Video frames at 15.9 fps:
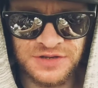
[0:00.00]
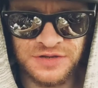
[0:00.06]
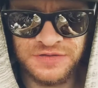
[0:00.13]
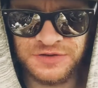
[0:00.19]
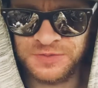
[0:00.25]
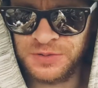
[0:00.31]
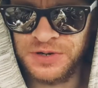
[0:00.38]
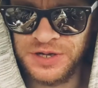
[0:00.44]
stuff
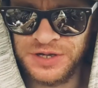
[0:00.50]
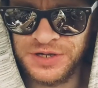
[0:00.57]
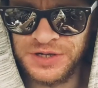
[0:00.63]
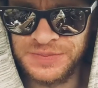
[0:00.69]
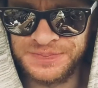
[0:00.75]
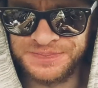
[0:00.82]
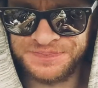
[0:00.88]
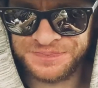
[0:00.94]
is pretty
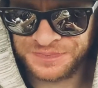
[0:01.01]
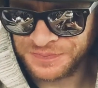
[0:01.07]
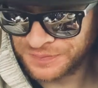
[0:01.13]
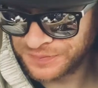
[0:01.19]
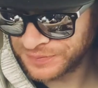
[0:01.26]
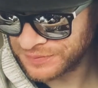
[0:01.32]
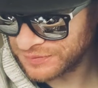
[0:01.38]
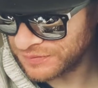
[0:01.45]
good.
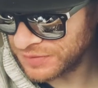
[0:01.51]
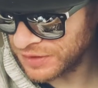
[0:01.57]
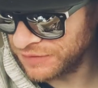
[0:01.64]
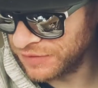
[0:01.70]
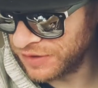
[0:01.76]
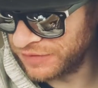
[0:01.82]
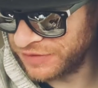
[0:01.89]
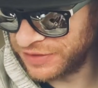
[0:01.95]

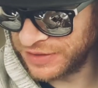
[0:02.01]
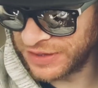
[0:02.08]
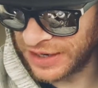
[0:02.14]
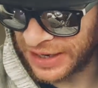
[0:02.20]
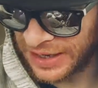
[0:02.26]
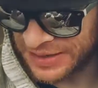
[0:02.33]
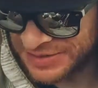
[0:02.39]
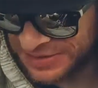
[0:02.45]
For everything
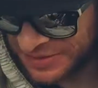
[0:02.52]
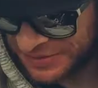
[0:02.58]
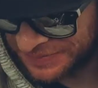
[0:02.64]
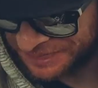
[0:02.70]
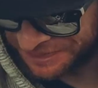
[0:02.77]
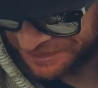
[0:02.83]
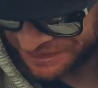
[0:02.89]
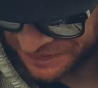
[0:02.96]
that has in it,
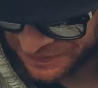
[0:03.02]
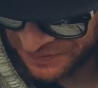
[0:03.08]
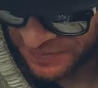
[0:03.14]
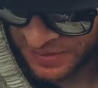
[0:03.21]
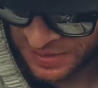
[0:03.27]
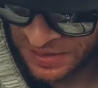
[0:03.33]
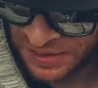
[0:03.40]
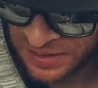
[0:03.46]

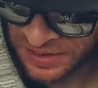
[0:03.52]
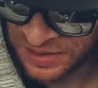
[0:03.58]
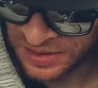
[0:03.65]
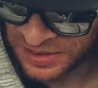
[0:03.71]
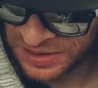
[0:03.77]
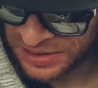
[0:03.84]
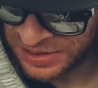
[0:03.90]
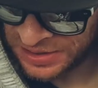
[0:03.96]
it's
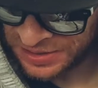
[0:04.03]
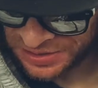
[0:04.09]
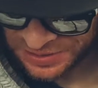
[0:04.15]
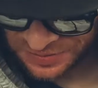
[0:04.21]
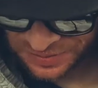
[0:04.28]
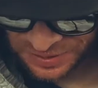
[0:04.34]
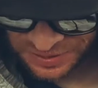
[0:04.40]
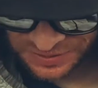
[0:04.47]

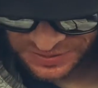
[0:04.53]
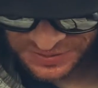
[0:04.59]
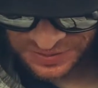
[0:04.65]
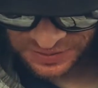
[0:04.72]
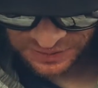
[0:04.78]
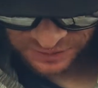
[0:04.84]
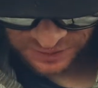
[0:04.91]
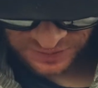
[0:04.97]
pretty good stuff.